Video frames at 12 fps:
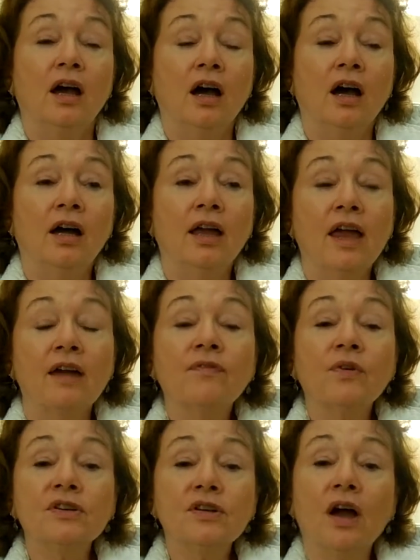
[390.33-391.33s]

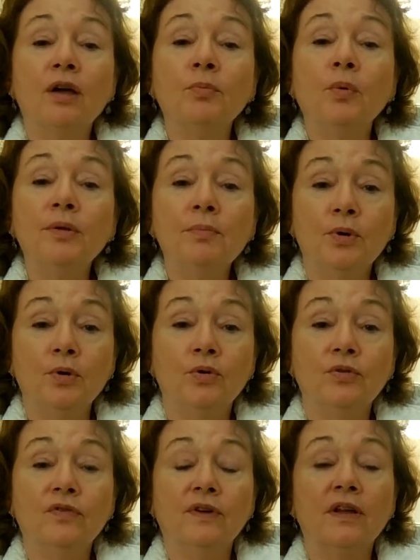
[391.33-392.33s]
Every time we
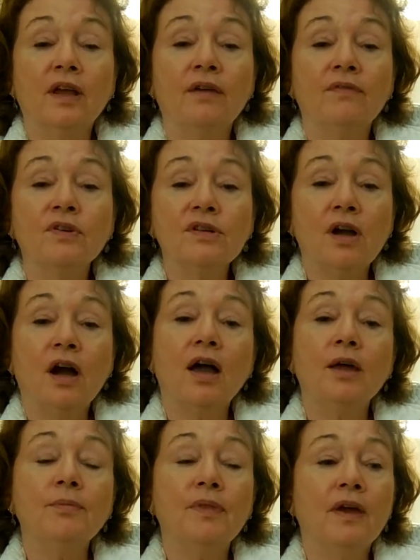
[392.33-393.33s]
move and every
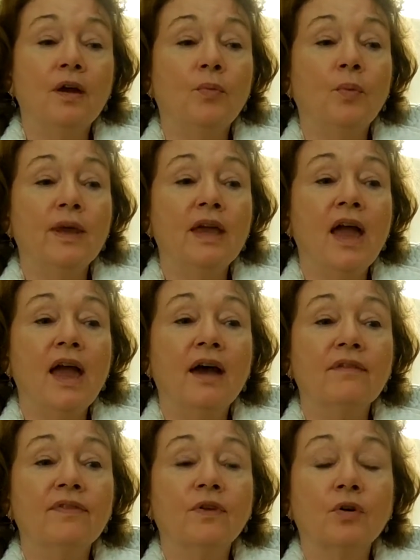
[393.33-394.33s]
time that we
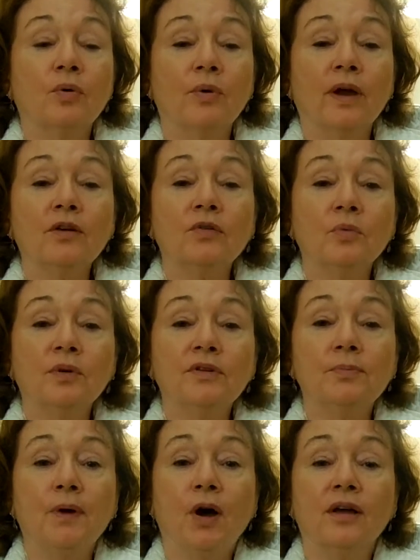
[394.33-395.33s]
have the correct
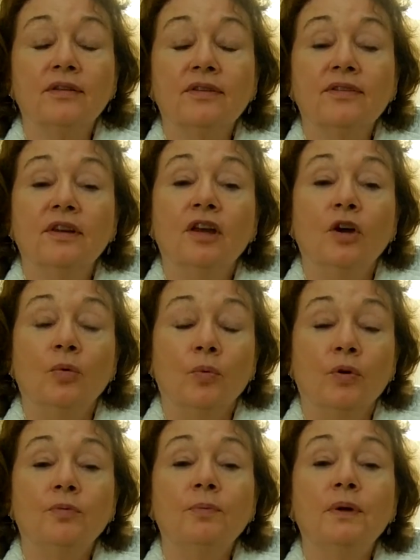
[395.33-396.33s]
response,
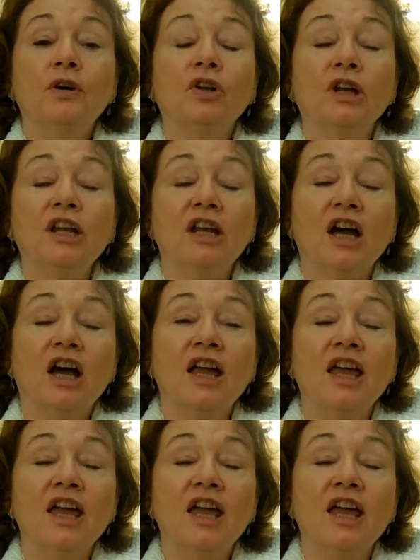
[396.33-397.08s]
we're building